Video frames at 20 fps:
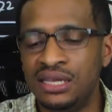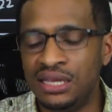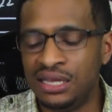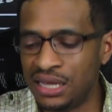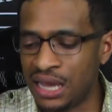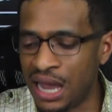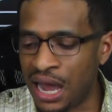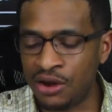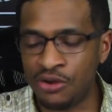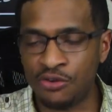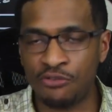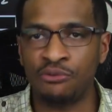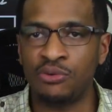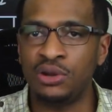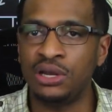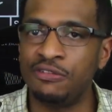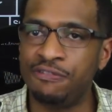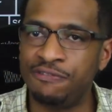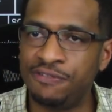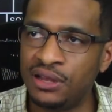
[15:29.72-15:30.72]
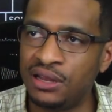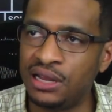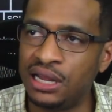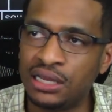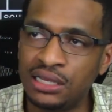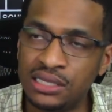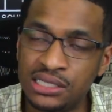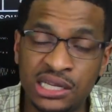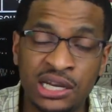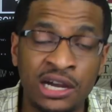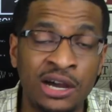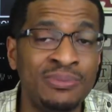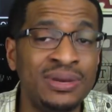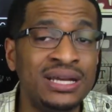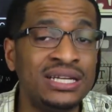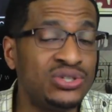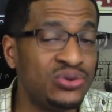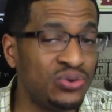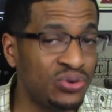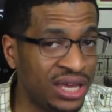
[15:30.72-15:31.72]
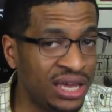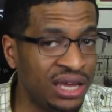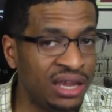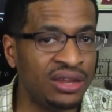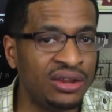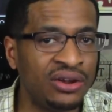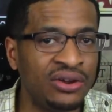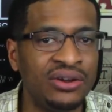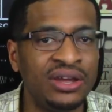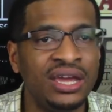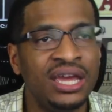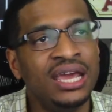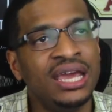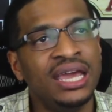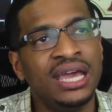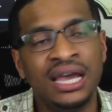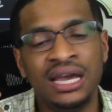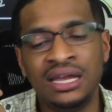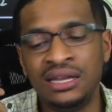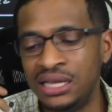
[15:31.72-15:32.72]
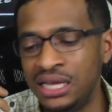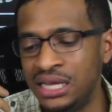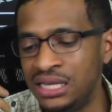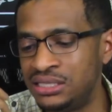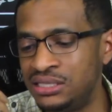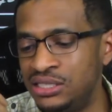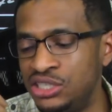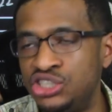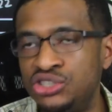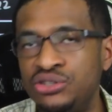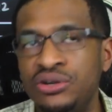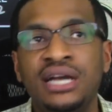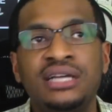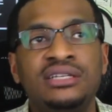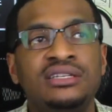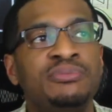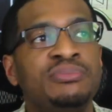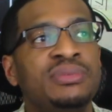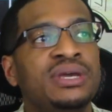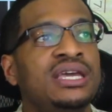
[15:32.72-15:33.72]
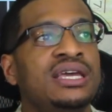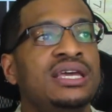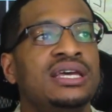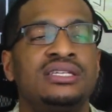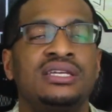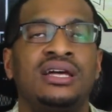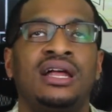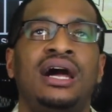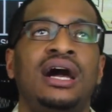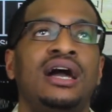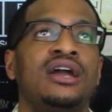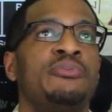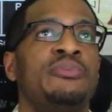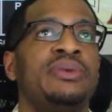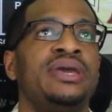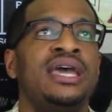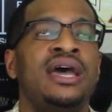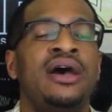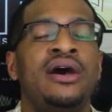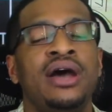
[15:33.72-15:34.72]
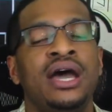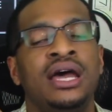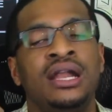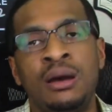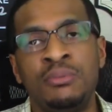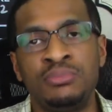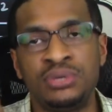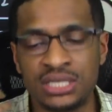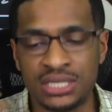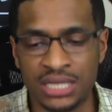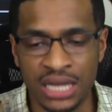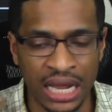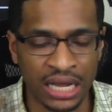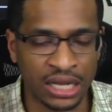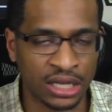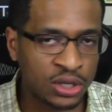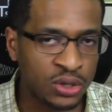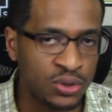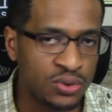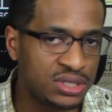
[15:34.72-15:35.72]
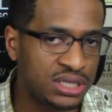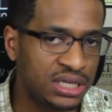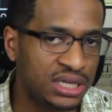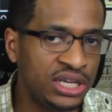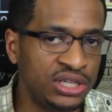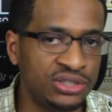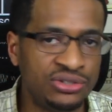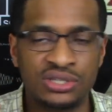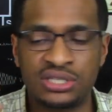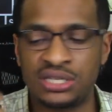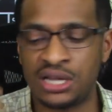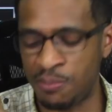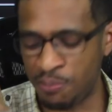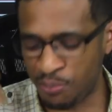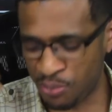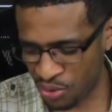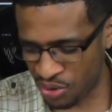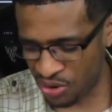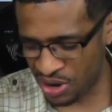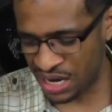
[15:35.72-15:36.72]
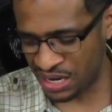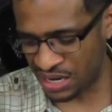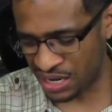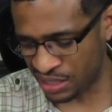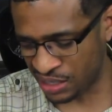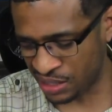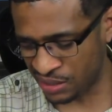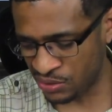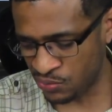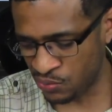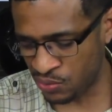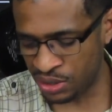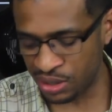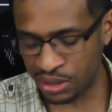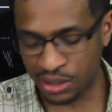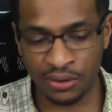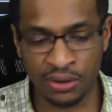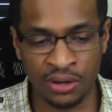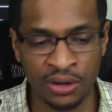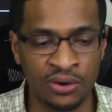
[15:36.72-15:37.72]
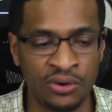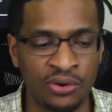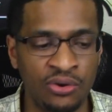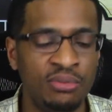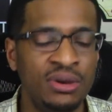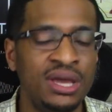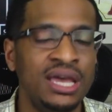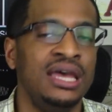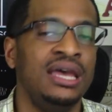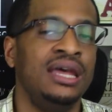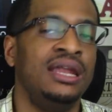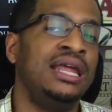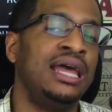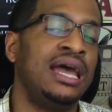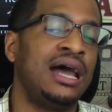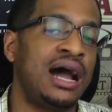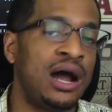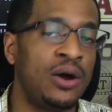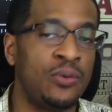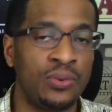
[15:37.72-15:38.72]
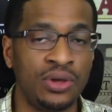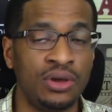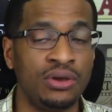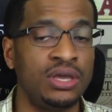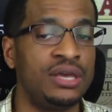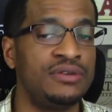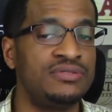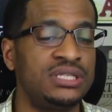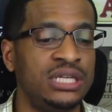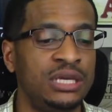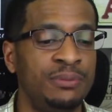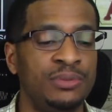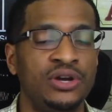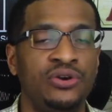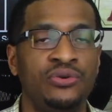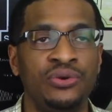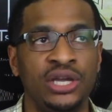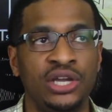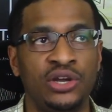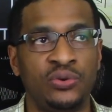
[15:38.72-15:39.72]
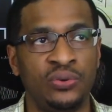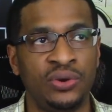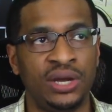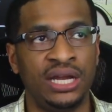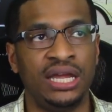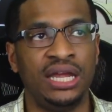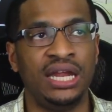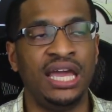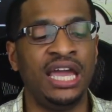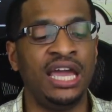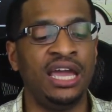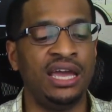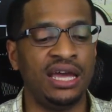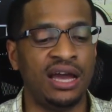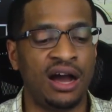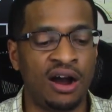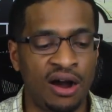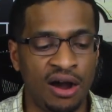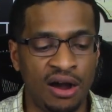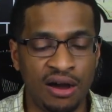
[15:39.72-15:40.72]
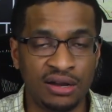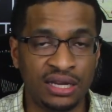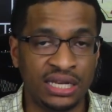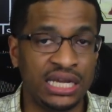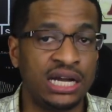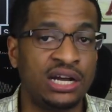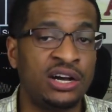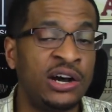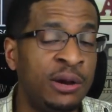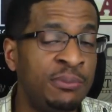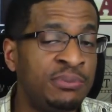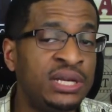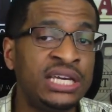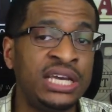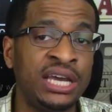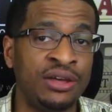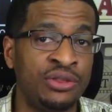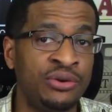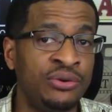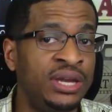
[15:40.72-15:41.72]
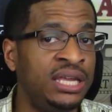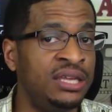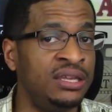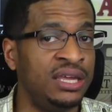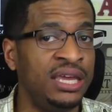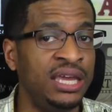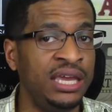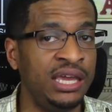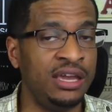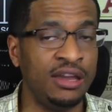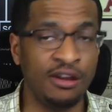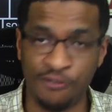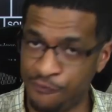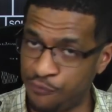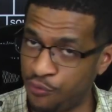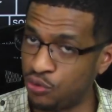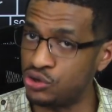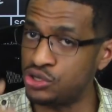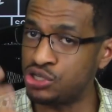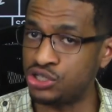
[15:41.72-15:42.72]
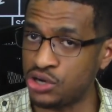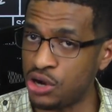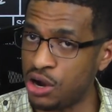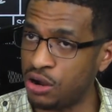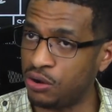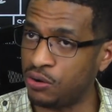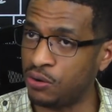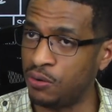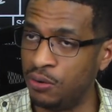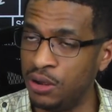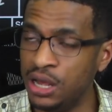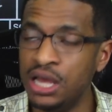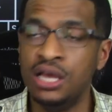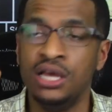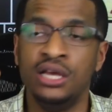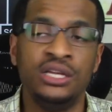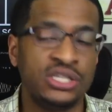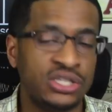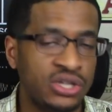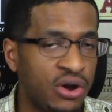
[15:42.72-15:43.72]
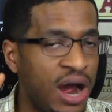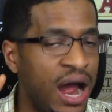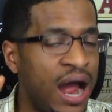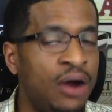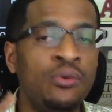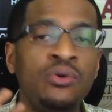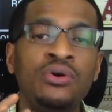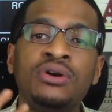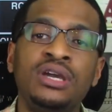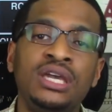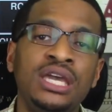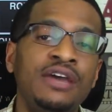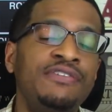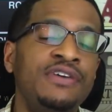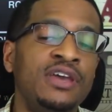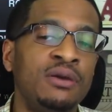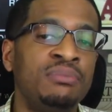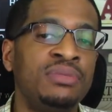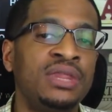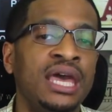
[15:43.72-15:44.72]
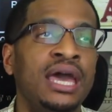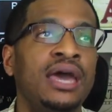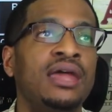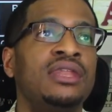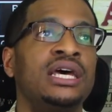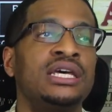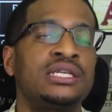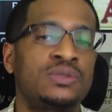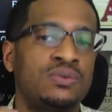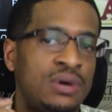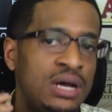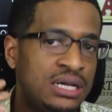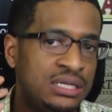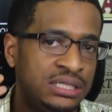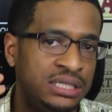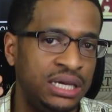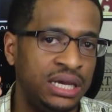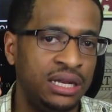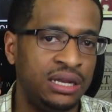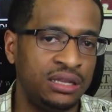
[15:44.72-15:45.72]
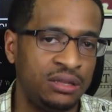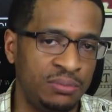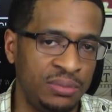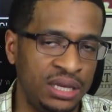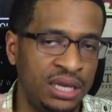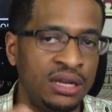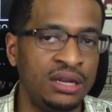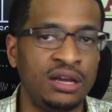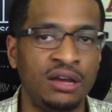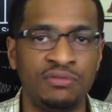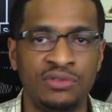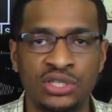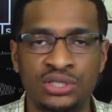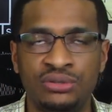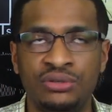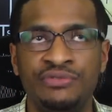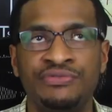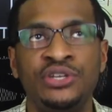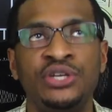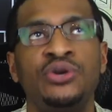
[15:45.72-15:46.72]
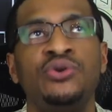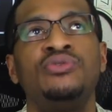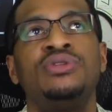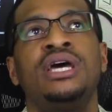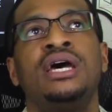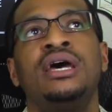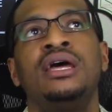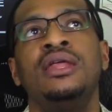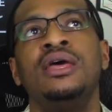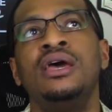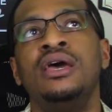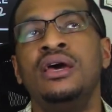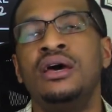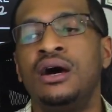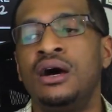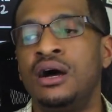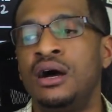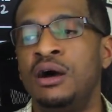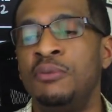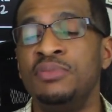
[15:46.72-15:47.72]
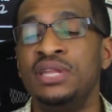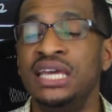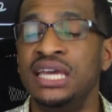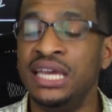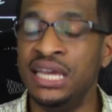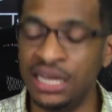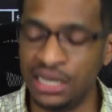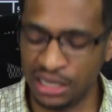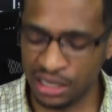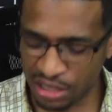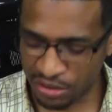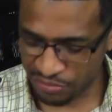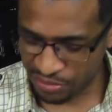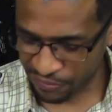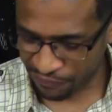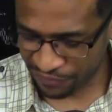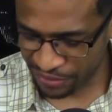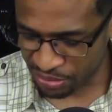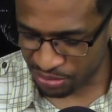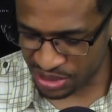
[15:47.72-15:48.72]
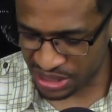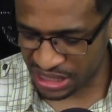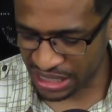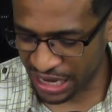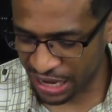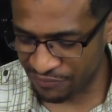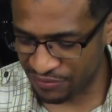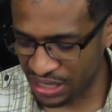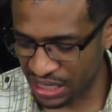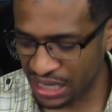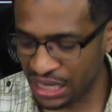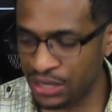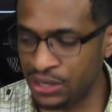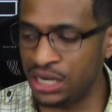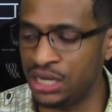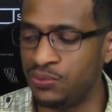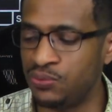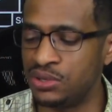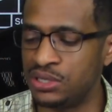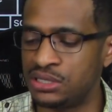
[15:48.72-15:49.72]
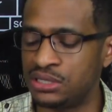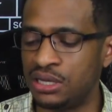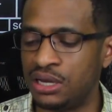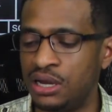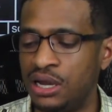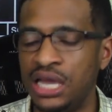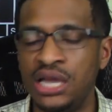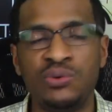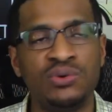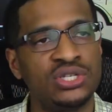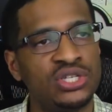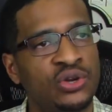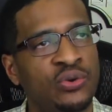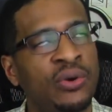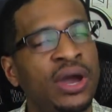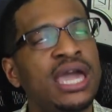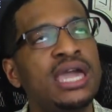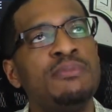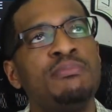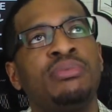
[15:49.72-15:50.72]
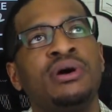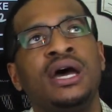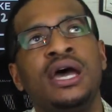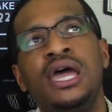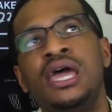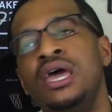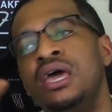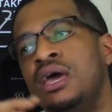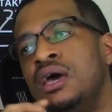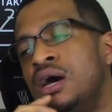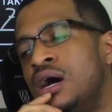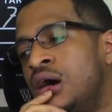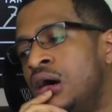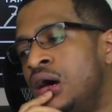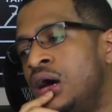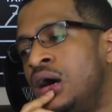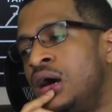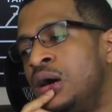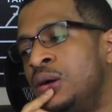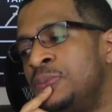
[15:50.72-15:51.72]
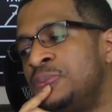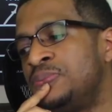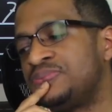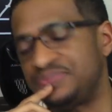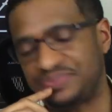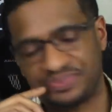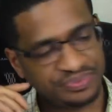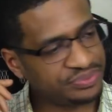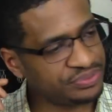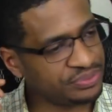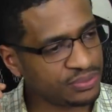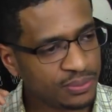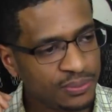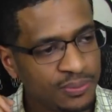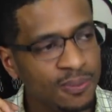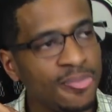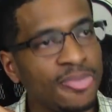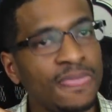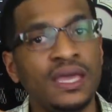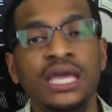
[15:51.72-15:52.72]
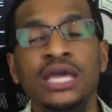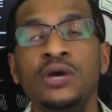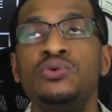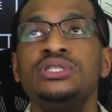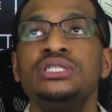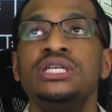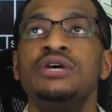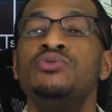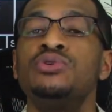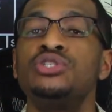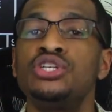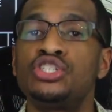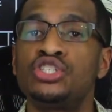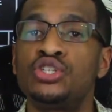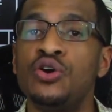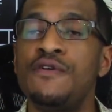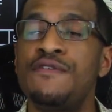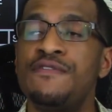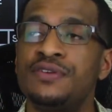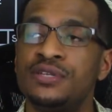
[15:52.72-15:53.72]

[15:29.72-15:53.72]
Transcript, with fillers: I don't really feel like it's coming together, and it's distracting me. It's clocking me out, and I'm just like losing interest. I'm bored, and I kind of want to go home. Now I will give Steve McQueen credit. It all did come together in the end, full circle. So I will give him that. That's why I said at the beginning of this review that um, the ending of the film saved it, and it was uh, it was great, but. Um, it was it was just too